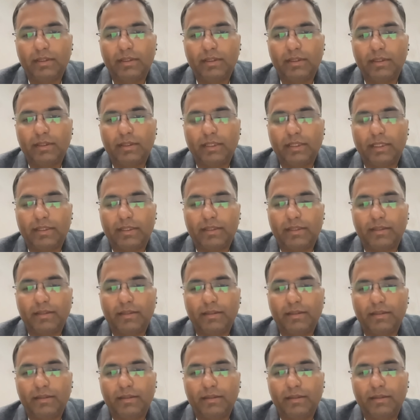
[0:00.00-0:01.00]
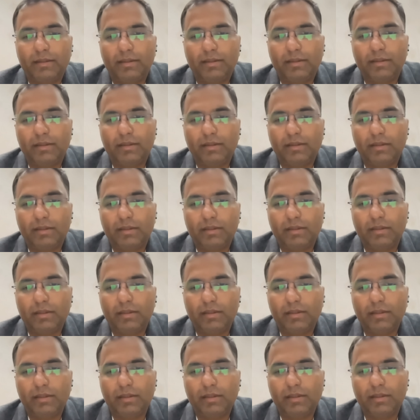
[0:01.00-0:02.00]

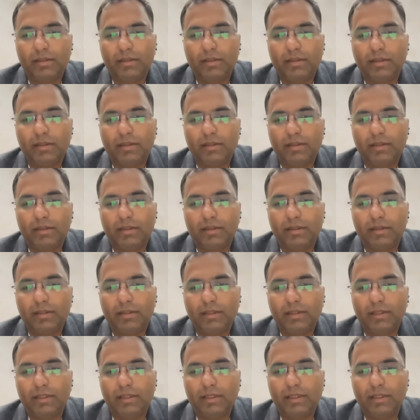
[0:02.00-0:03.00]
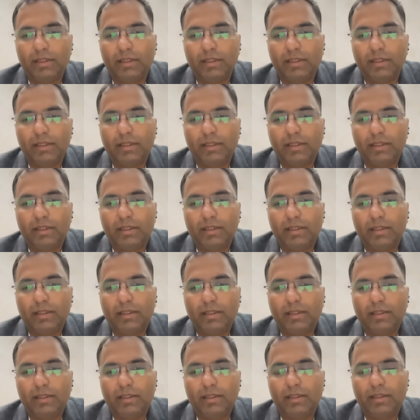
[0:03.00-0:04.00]

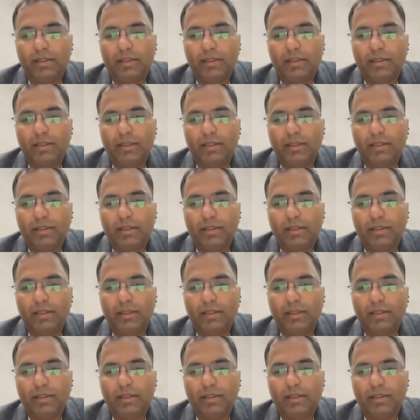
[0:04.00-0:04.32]
The person shown says nothing.